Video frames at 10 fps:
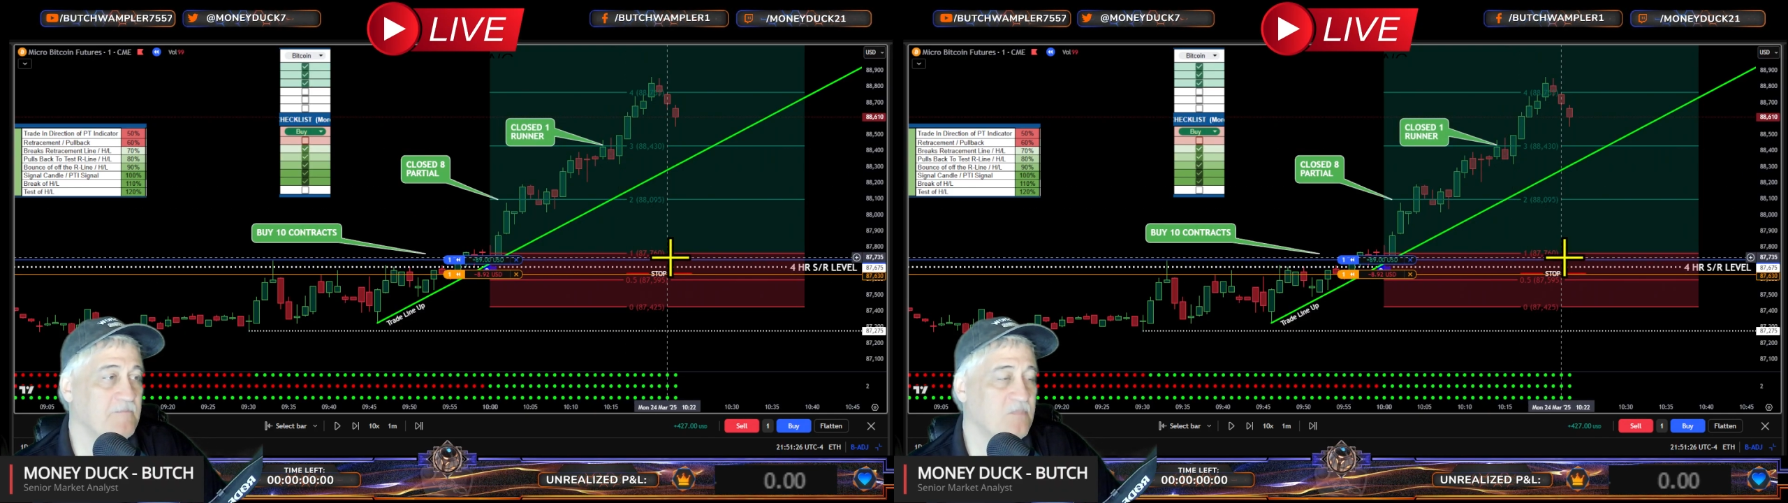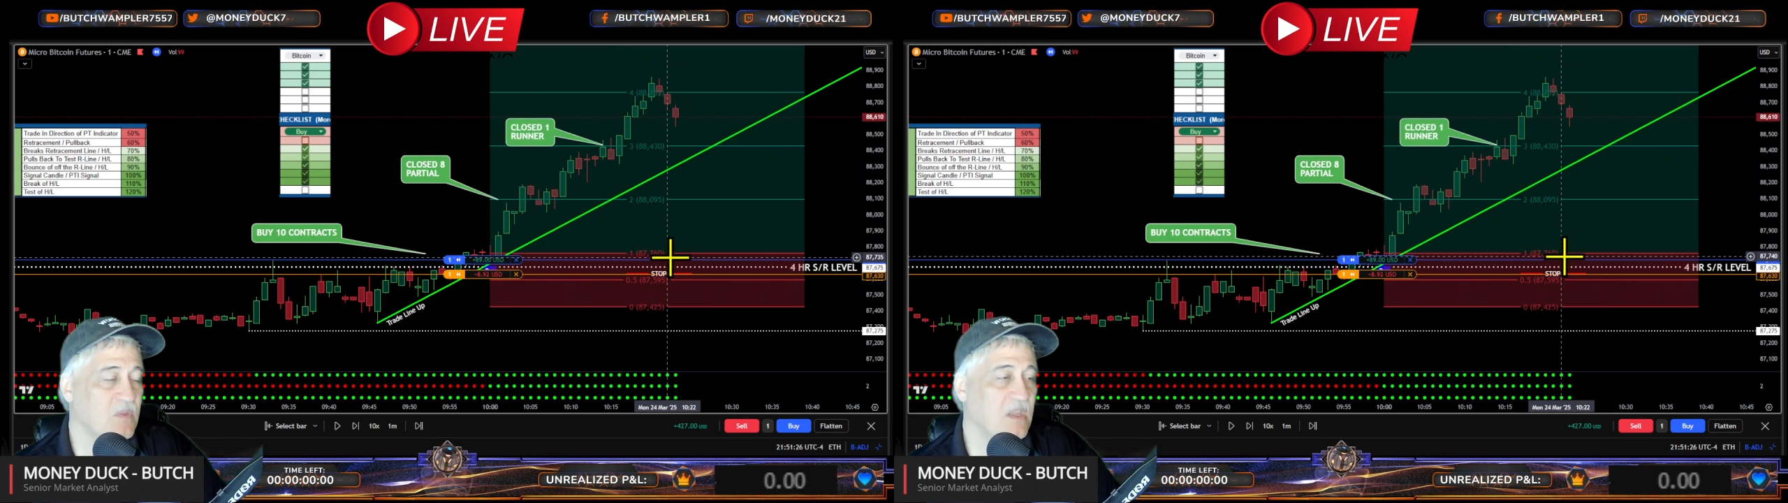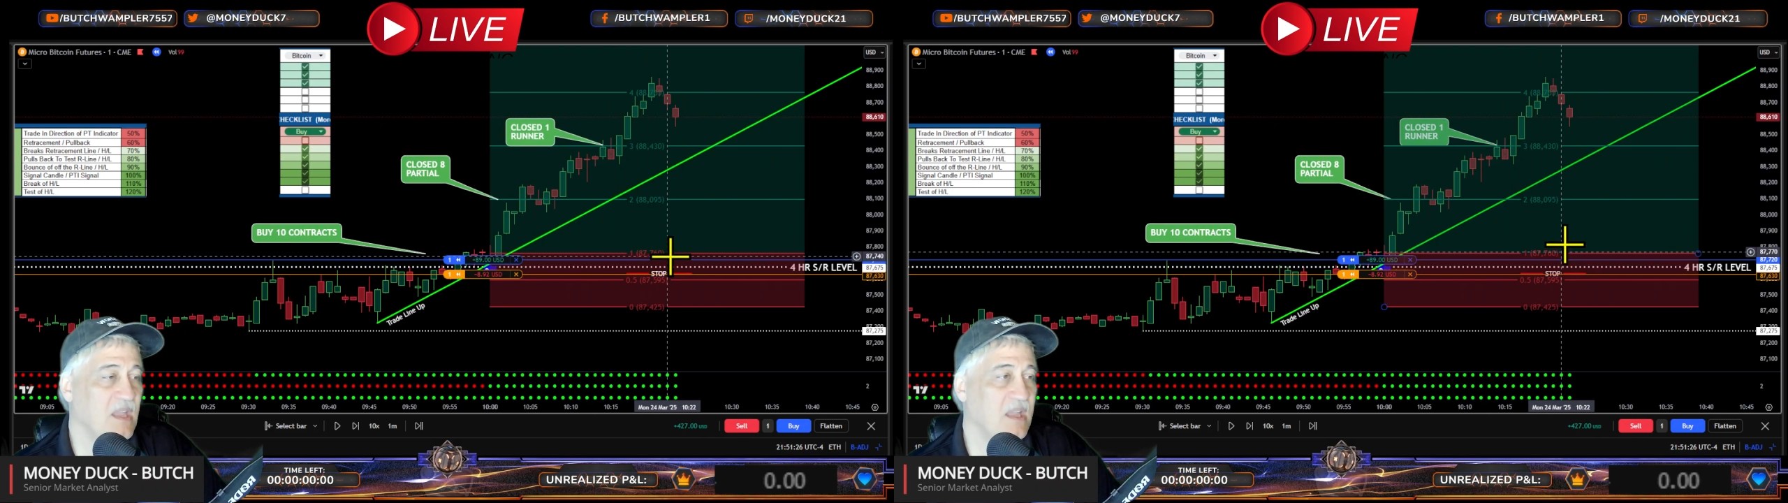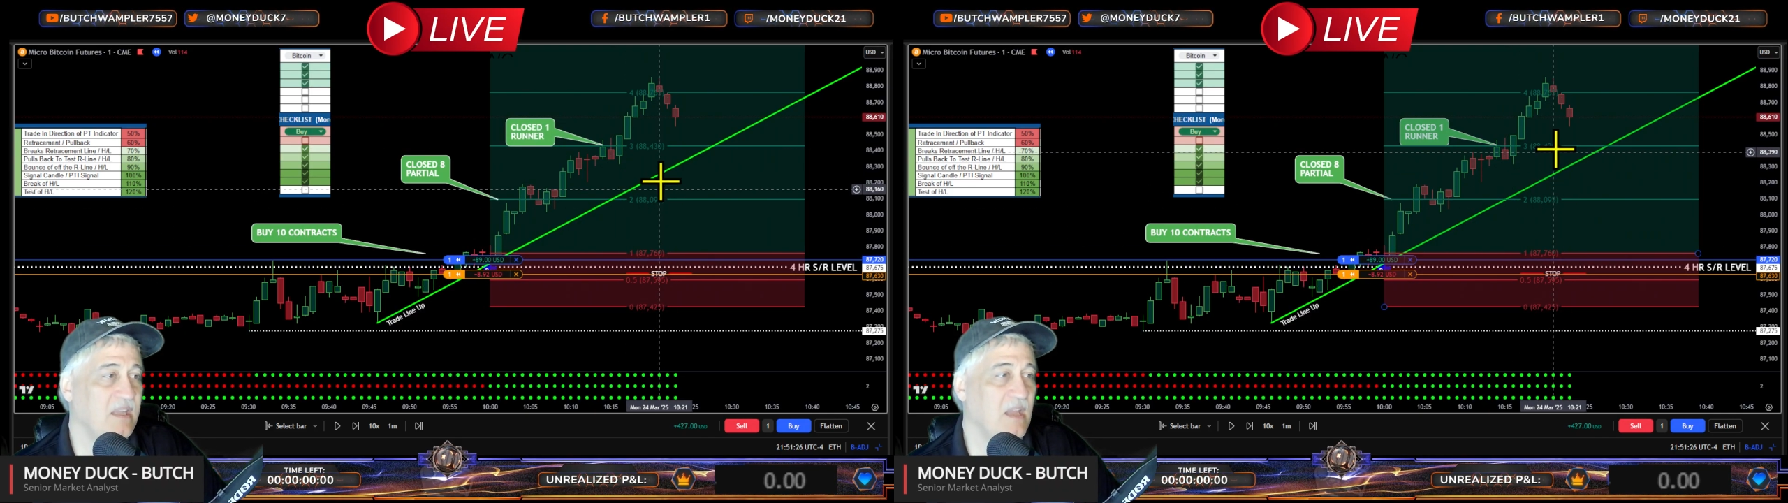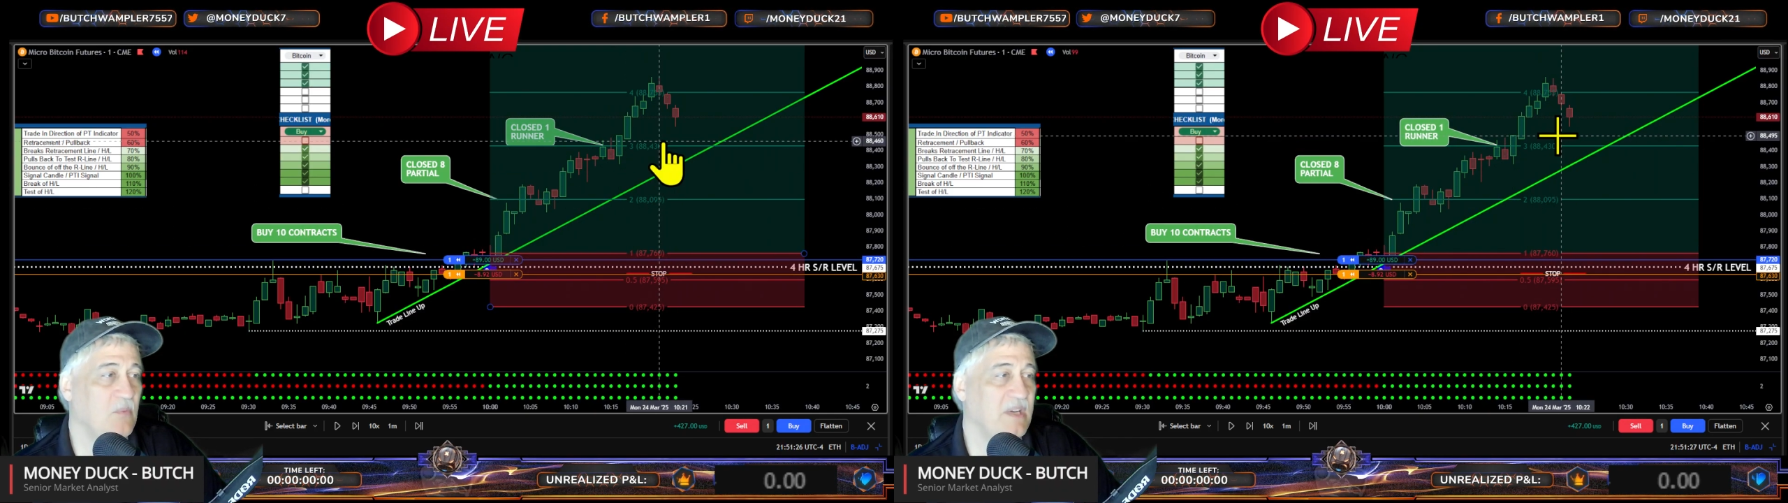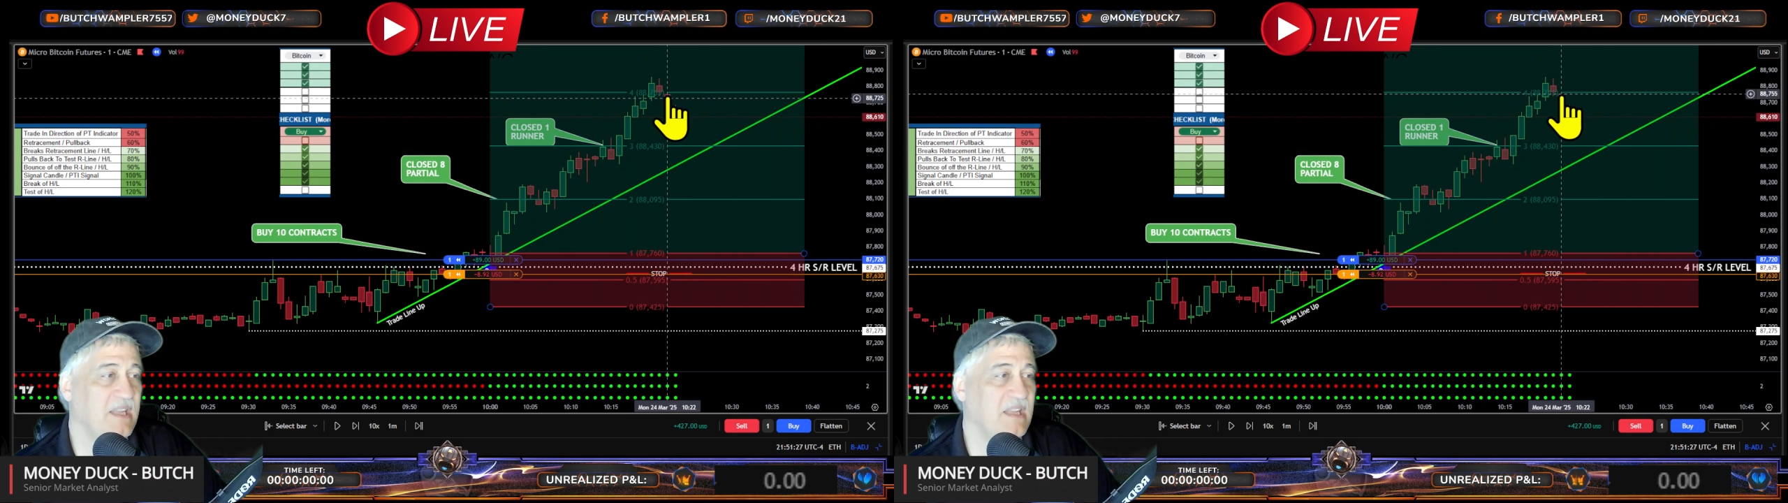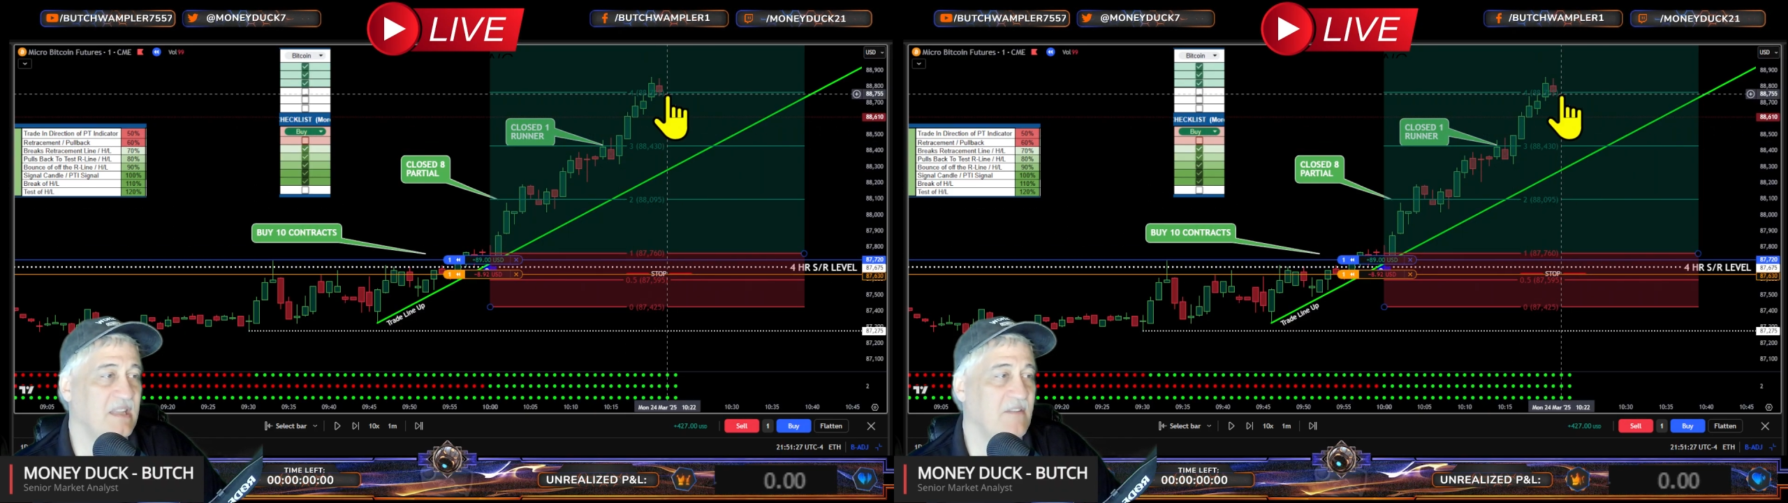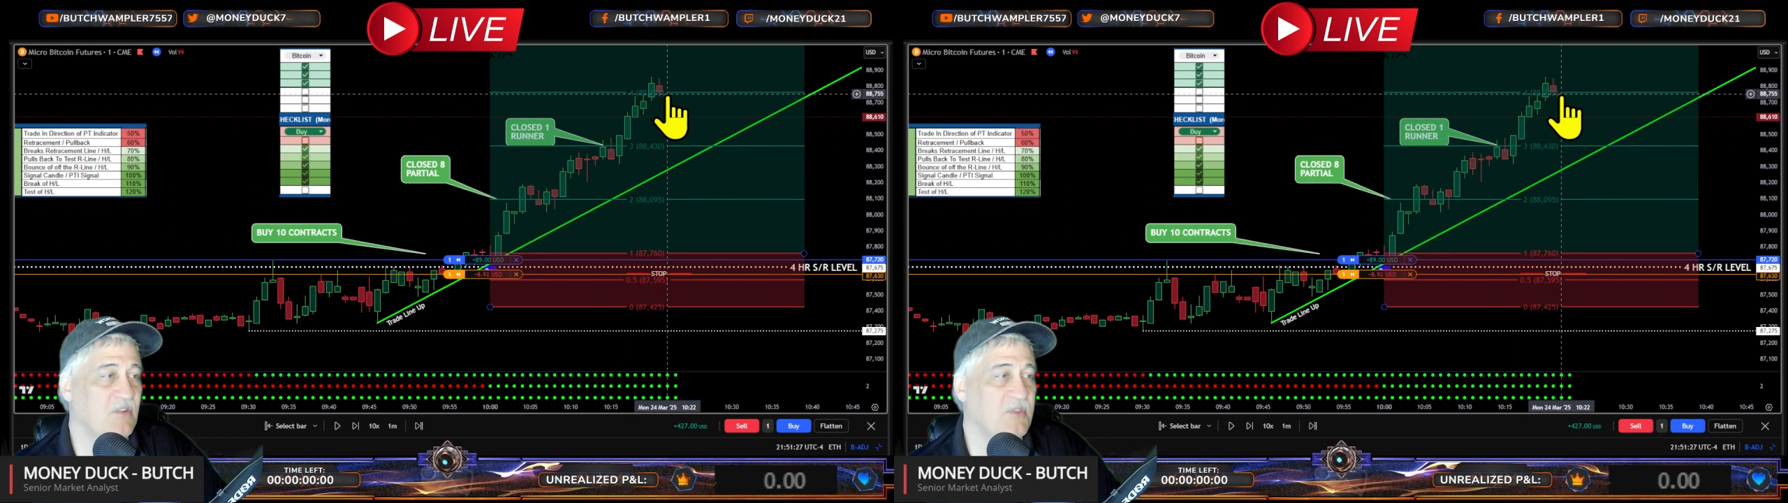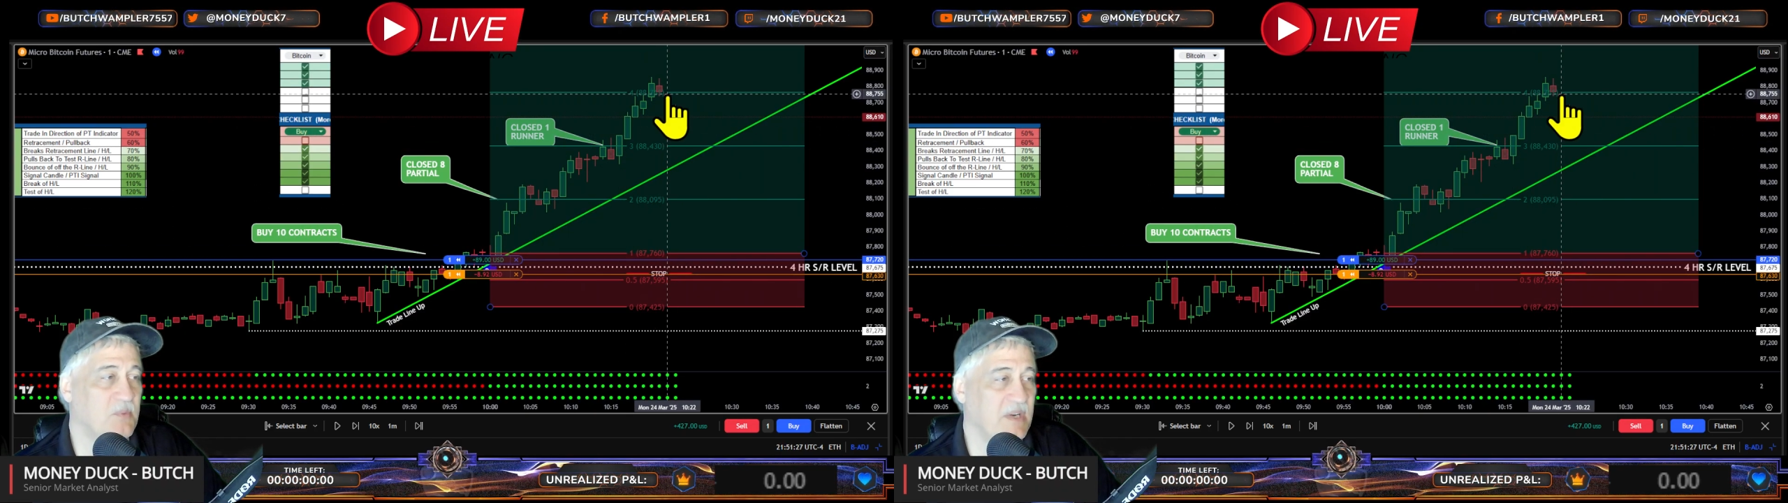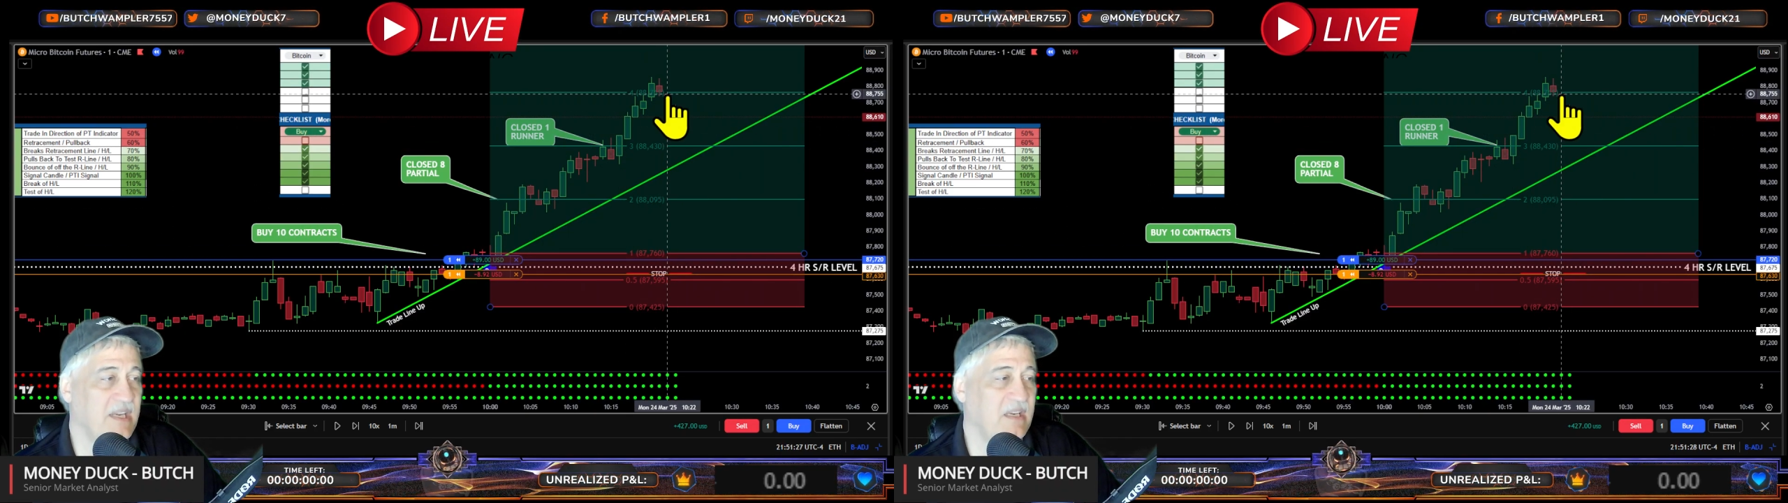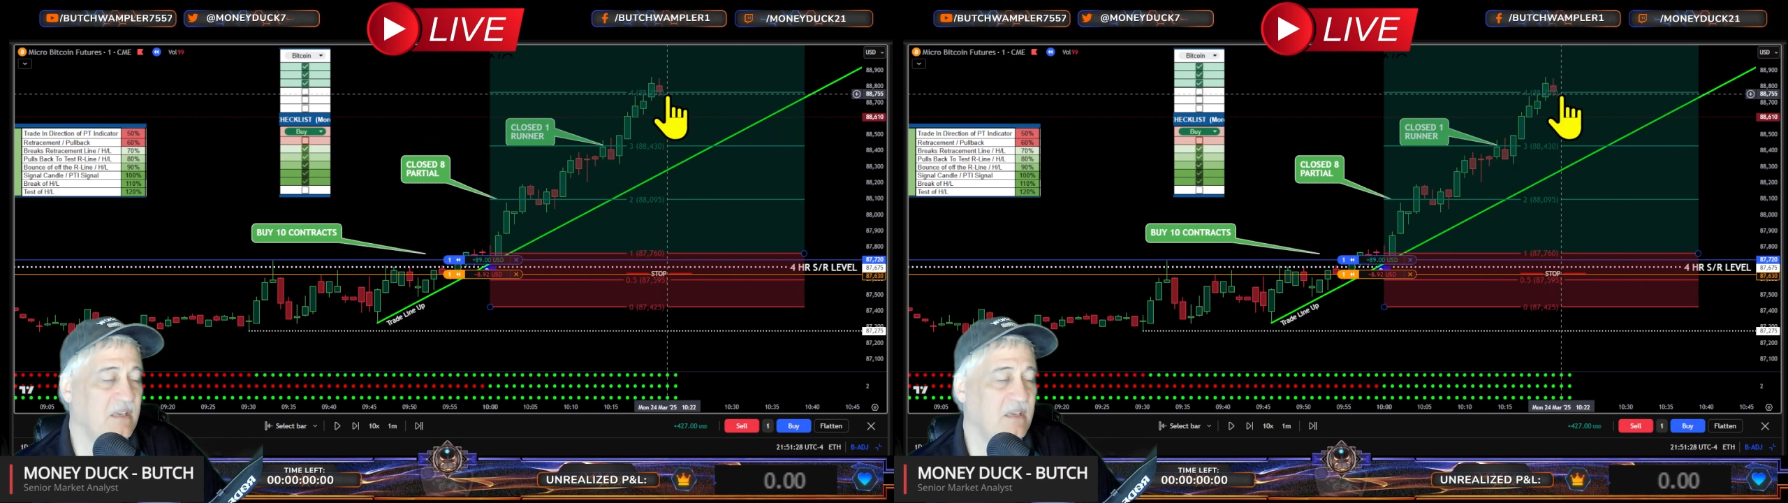Okay, and when it hit level 3,